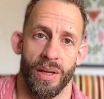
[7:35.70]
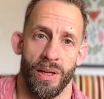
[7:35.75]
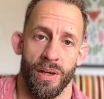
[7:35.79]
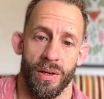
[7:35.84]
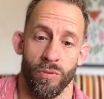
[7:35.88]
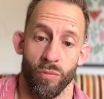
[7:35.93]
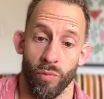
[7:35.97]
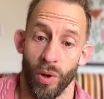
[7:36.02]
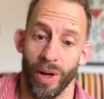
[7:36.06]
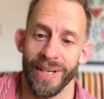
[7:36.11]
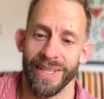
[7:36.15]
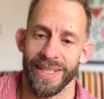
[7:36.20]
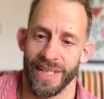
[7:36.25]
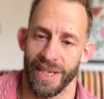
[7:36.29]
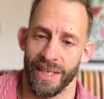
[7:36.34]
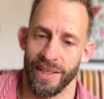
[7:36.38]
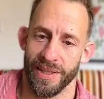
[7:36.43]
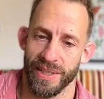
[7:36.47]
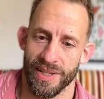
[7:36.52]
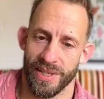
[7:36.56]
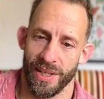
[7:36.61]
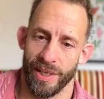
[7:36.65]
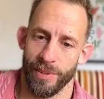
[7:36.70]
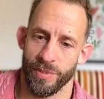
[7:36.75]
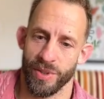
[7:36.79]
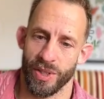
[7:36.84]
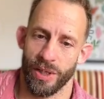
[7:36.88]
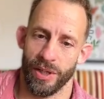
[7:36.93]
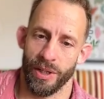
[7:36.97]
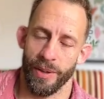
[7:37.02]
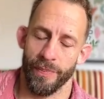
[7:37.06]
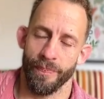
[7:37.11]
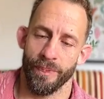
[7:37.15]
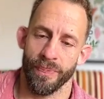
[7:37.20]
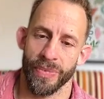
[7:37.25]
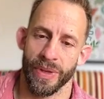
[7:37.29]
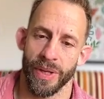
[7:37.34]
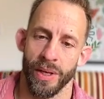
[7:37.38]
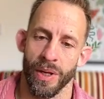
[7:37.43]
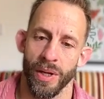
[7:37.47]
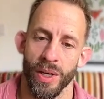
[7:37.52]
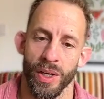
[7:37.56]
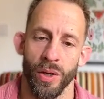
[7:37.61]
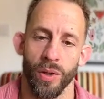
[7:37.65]
writing at the same time.
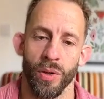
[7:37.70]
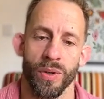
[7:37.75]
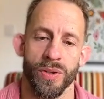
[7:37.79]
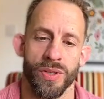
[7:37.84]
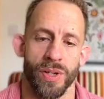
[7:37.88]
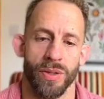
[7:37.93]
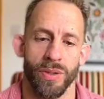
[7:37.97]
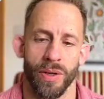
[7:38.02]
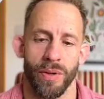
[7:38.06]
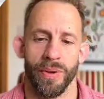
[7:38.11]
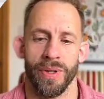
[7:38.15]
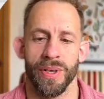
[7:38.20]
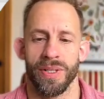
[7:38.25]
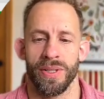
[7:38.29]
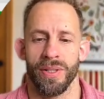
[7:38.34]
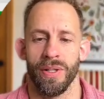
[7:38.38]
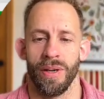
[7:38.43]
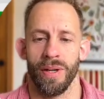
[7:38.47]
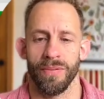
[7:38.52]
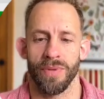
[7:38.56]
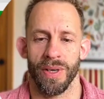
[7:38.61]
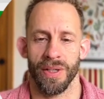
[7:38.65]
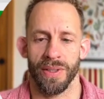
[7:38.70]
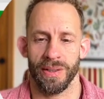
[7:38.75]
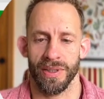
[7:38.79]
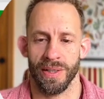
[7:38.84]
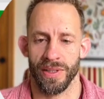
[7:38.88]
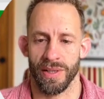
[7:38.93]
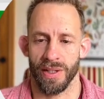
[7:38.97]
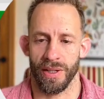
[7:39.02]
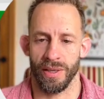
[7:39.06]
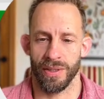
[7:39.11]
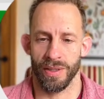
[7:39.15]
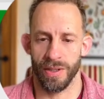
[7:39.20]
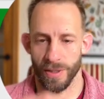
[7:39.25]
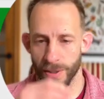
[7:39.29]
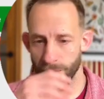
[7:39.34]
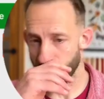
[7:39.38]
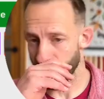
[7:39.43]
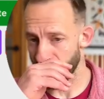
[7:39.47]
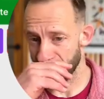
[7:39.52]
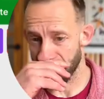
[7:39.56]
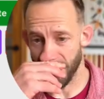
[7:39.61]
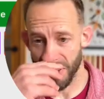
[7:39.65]
You'll also notice that I've done things like
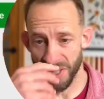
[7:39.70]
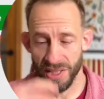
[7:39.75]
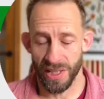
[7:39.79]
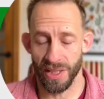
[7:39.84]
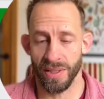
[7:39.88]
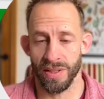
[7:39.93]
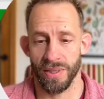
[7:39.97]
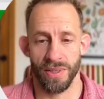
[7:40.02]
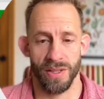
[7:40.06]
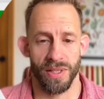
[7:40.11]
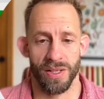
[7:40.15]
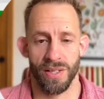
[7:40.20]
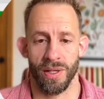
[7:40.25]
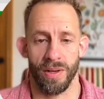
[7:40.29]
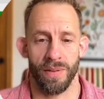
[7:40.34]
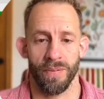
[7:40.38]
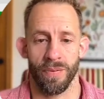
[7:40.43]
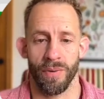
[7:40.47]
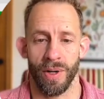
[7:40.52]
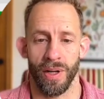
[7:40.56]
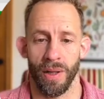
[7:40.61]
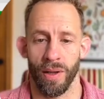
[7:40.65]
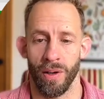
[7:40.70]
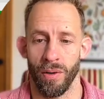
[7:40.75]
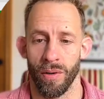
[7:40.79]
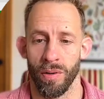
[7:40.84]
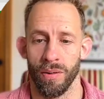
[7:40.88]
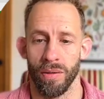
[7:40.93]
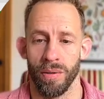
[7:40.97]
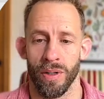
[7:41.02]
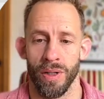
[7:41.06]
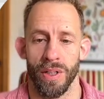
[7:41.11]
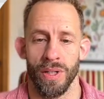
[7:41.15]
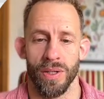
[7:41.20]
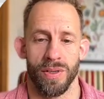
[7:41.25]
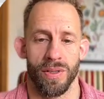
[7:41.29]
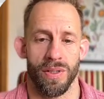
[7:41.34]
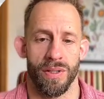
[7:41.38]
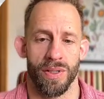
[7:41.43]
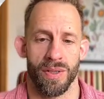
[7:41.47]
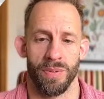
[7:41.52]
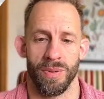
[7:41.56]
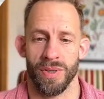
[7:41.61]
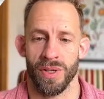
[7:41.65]
my sentences aren't very long. So
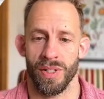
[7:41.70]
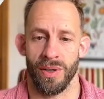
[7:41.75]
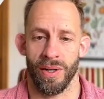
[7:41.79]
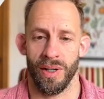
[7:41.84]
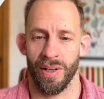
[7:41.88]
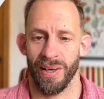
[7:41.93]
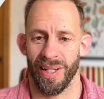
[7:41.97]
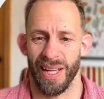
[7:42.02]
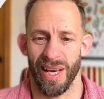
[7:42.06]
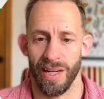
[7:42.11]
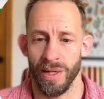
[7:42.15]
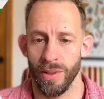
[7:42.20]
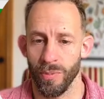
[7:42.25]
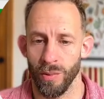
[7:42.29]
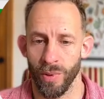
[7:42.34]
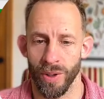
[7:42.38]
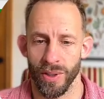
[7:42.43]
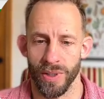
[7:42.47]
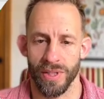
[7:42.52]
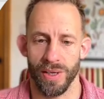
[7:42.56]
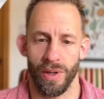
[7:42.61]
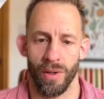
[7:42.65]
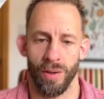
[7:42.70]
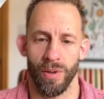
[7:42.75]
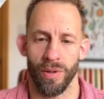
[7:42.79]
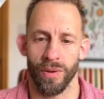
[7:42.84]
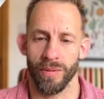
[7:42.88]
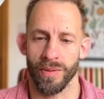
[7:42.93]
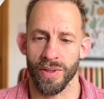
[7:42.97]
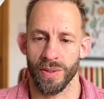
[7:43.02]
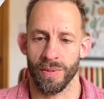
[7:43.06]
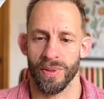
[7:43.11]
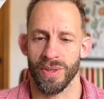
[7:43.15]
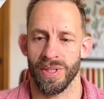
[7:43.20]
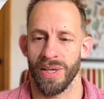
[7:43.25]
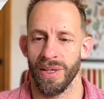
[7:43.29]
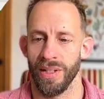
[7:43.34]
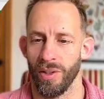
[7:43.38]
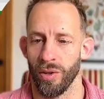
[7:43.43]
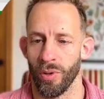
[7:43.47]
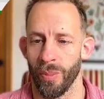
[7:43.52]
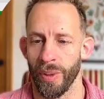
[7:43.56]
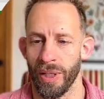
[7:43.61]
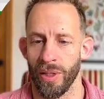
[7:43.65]
this one's only like 8 words long. This one's a
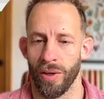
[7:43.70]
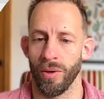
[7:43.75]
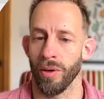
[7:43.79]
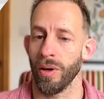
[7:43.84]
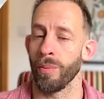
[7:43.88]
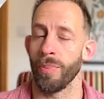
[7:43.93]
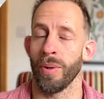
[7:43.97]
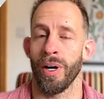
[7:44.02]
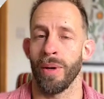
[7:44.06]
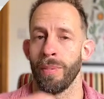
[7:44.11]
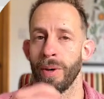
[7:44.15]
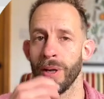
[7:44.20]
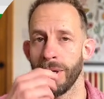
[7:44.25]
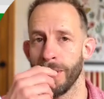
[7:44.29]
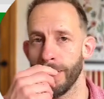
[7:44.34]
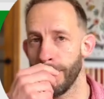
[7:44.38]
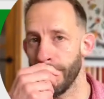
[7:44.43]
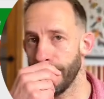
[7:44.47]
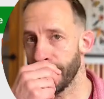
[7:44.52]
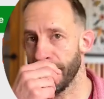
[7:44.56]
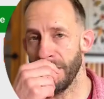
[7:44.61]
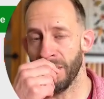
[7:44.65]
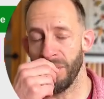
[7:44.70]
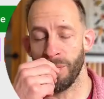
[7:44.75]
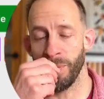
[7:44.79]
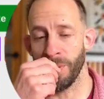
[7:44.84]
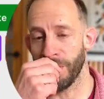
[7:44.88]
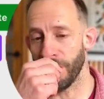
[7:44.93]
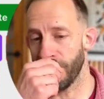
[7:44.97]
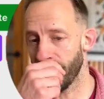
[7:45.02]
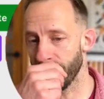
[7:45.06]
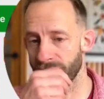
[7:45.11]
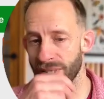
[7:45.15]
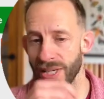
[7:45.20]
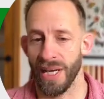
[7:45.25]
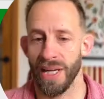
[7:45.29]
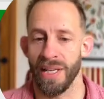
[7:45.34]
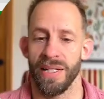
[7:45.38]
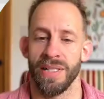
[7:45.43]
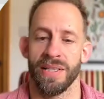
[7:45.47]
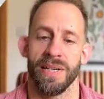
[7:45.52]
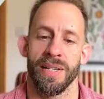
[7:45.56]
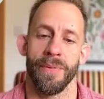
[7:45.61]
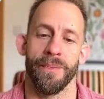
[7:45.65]
little bit longer, but I might cut it down when I come to
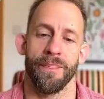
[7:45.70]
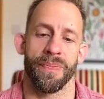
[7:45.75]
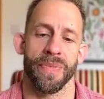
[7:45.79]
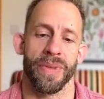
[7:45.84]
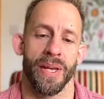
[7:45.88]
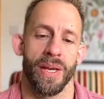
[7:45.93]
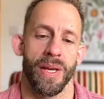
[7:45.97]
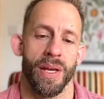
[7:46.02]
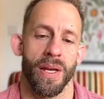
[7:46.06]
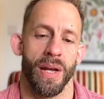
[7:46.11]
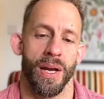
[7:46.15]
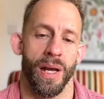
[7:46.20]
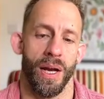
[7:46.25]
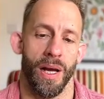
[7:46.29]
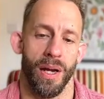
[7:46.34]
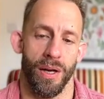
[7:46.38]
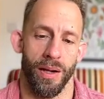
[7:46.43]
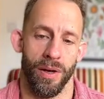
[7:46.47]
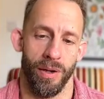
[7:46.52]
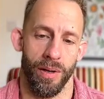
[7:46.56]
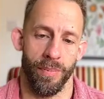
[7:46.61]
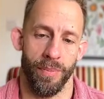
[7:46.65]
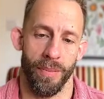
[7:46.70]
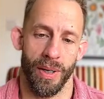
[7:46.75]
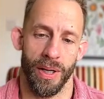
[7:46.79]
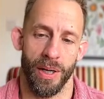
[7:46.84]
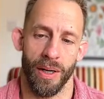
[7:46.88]
edit it. I'm